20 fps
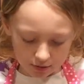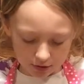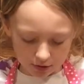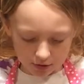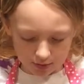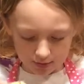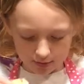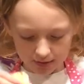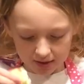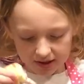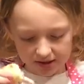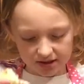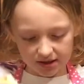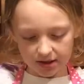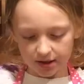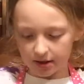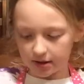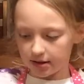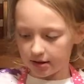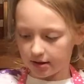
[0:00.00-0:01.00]
you mix
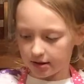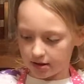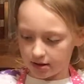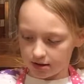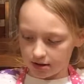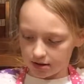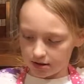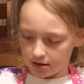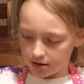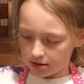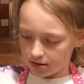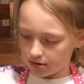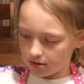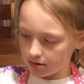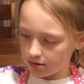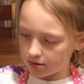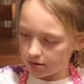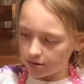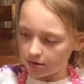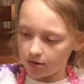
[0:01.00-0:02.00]
it, and then
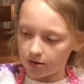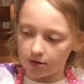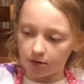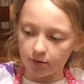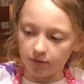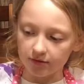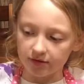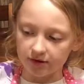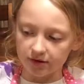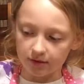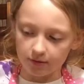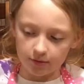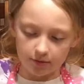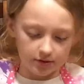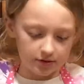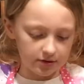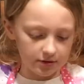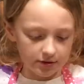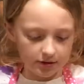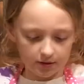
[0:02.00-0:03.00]
we'll see
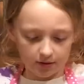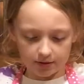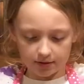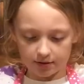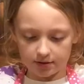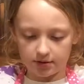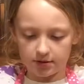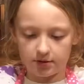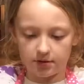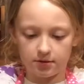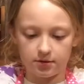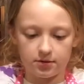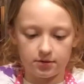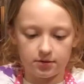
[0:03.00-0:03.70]
what's next.